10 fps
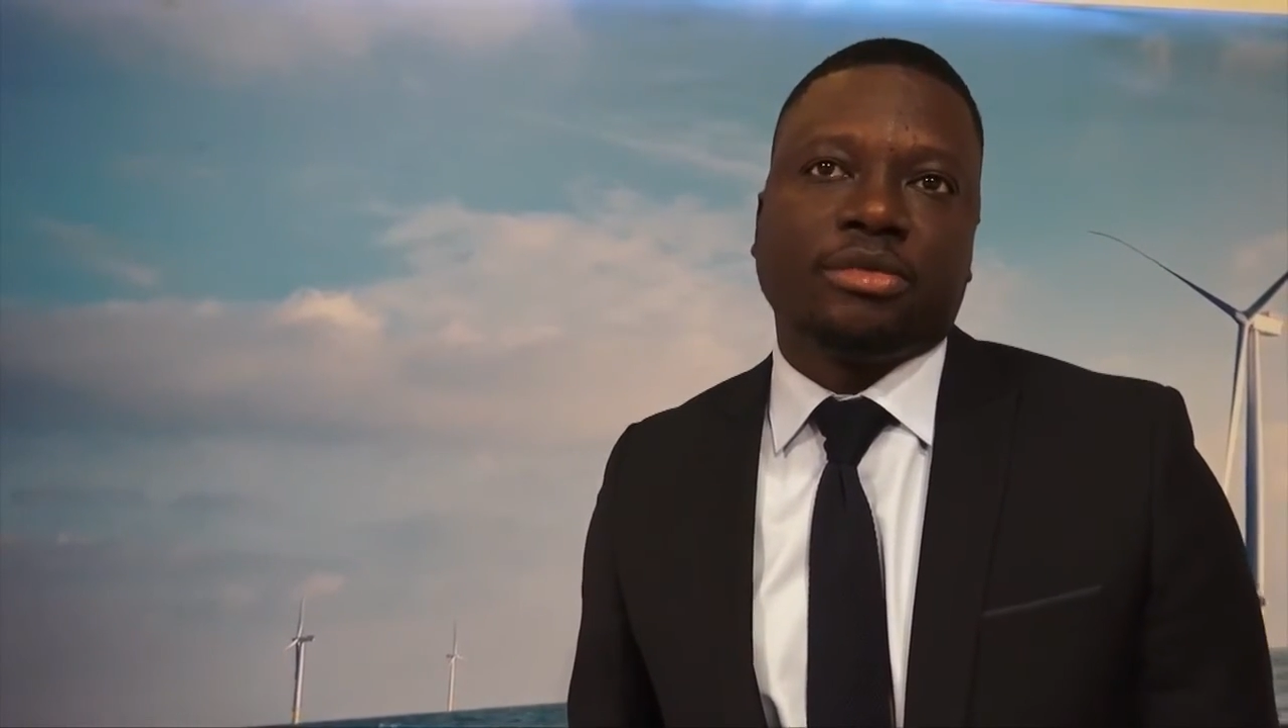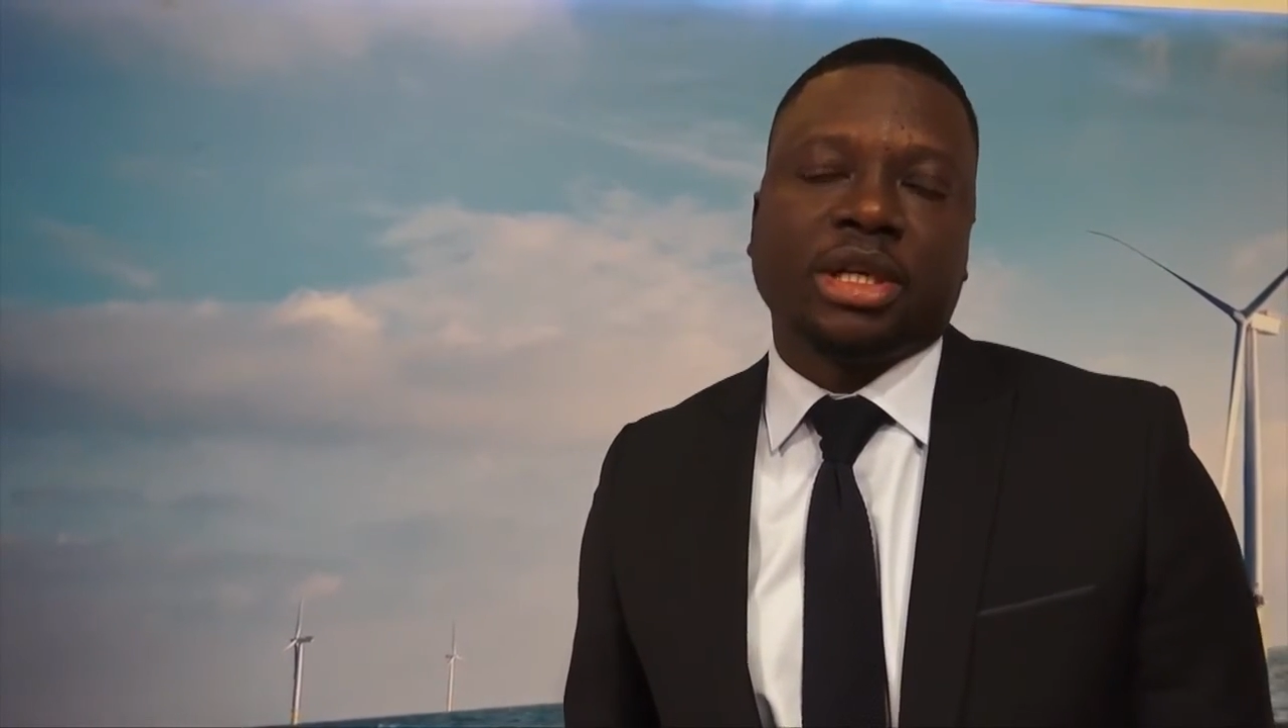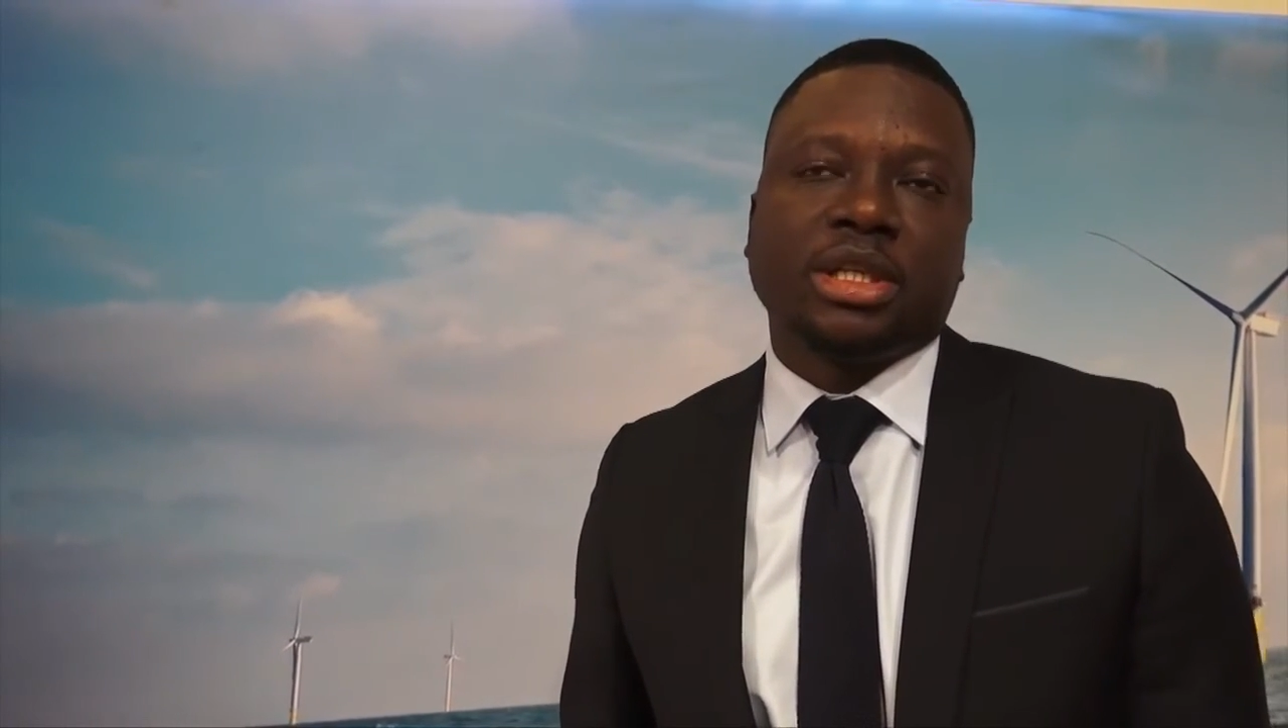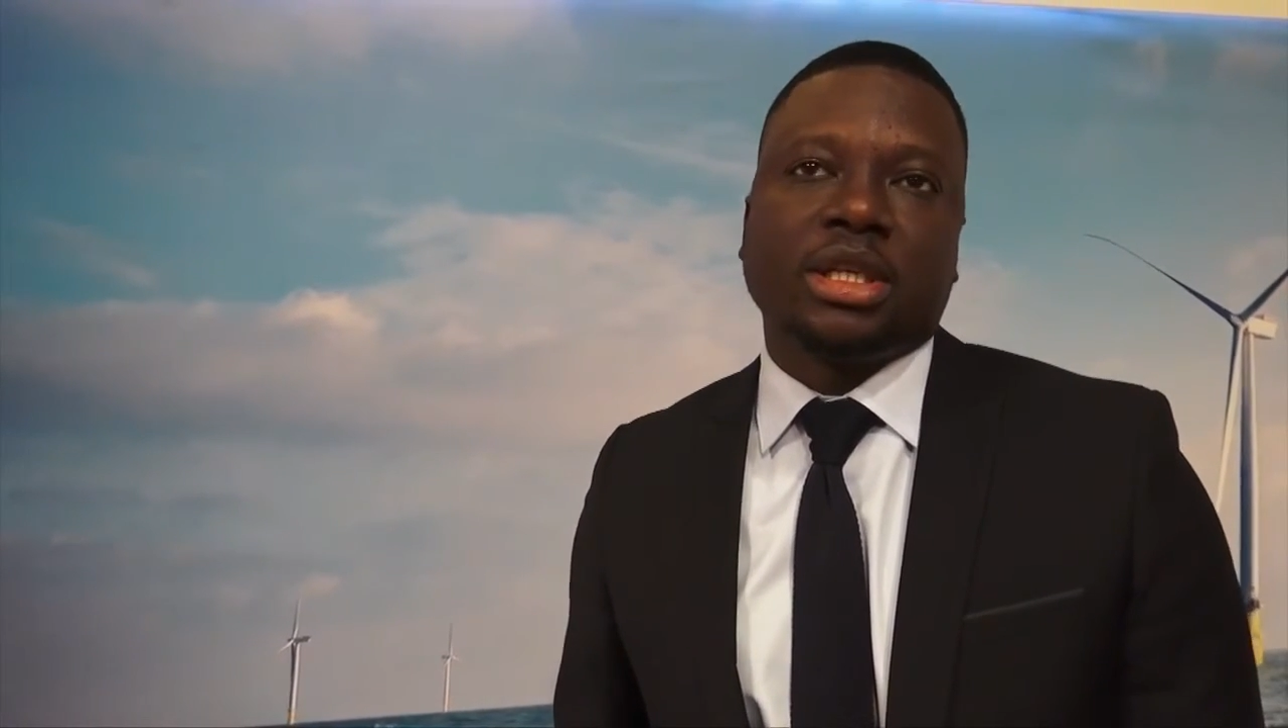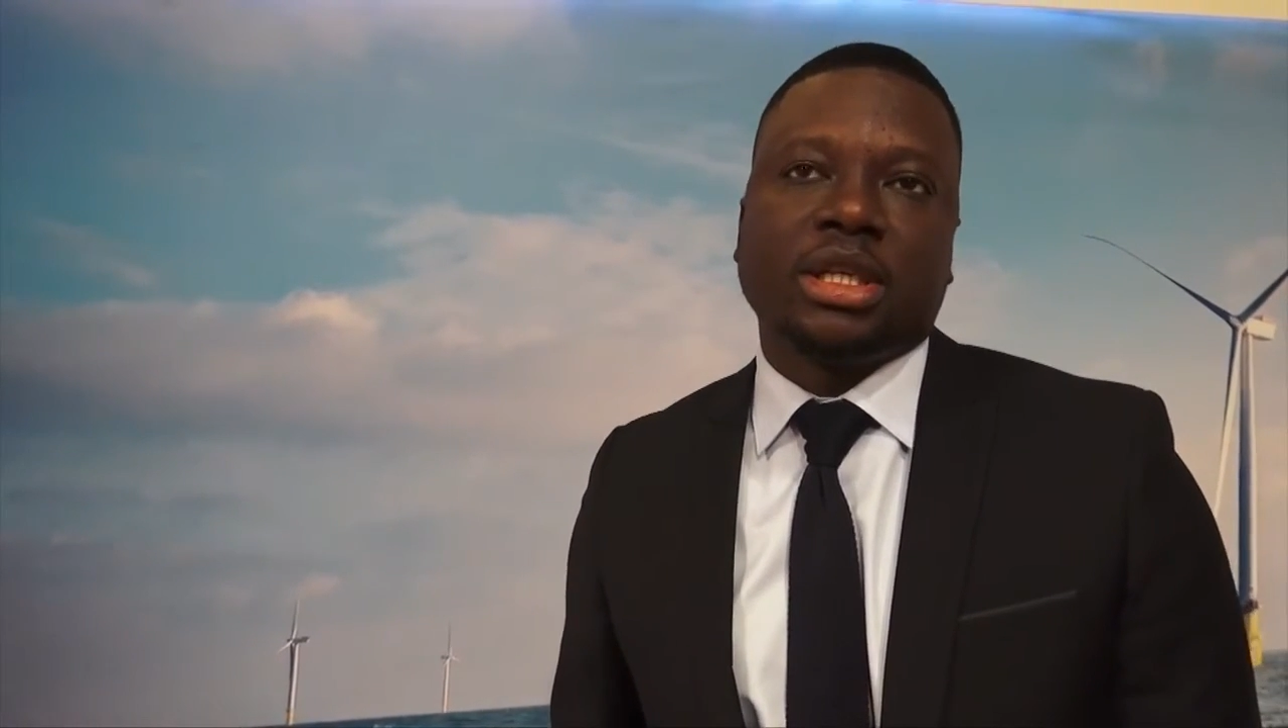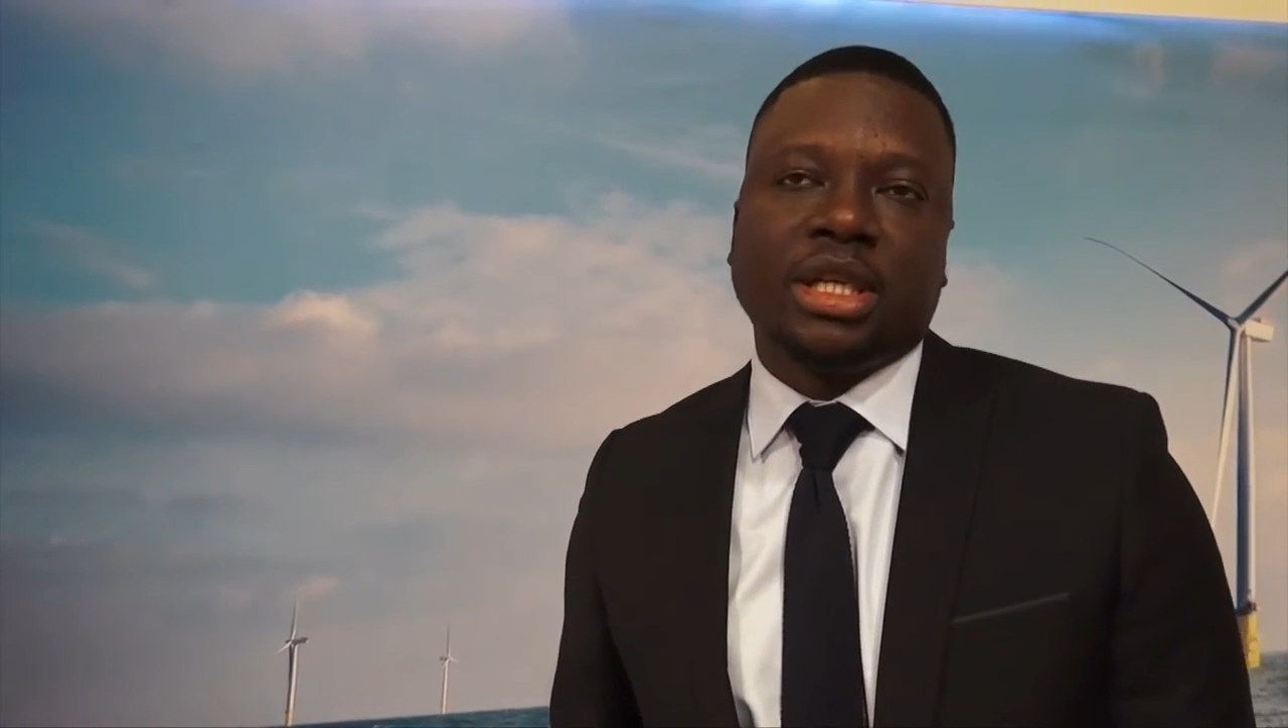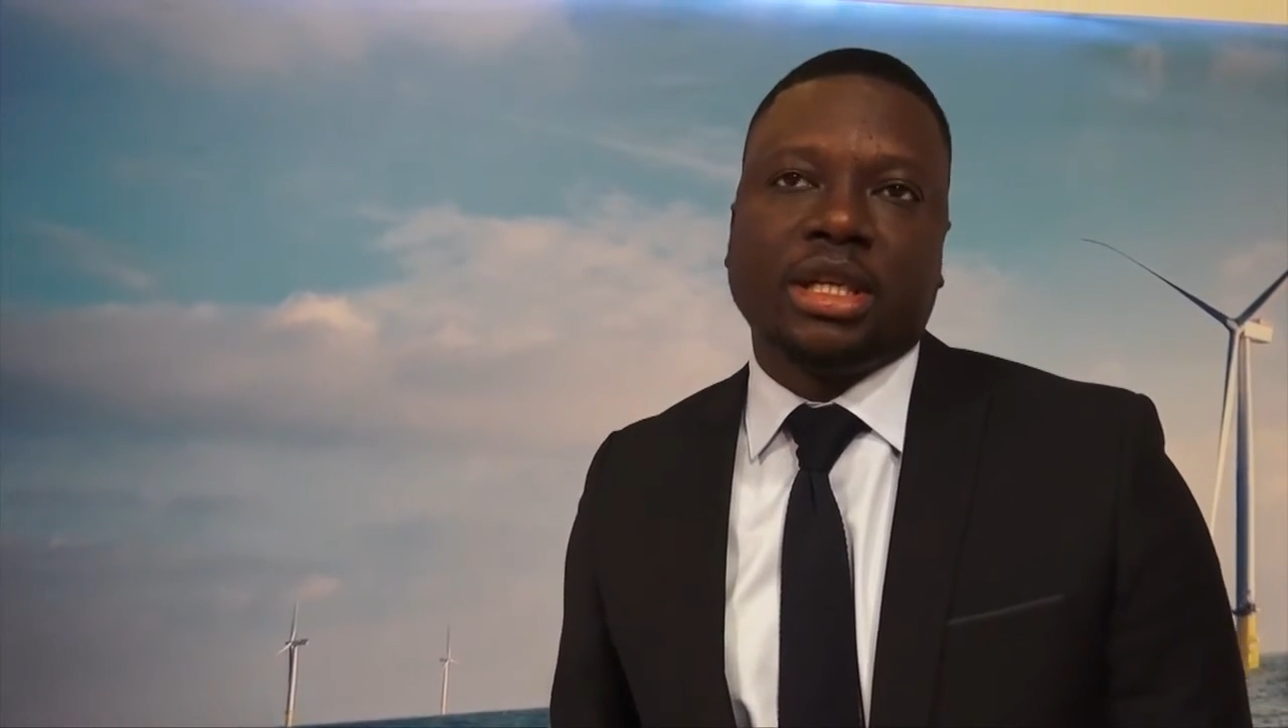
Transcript: Brazil and